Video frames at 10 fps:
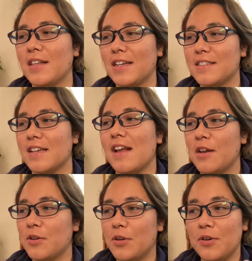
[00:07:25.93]
Like I said, I
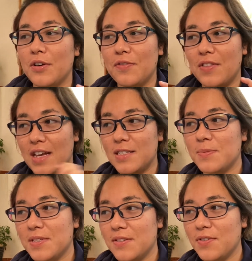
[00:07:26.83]
don't know if that
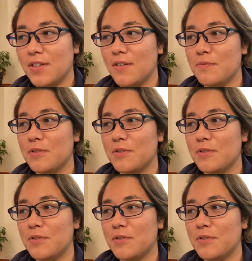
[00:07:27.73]
specific love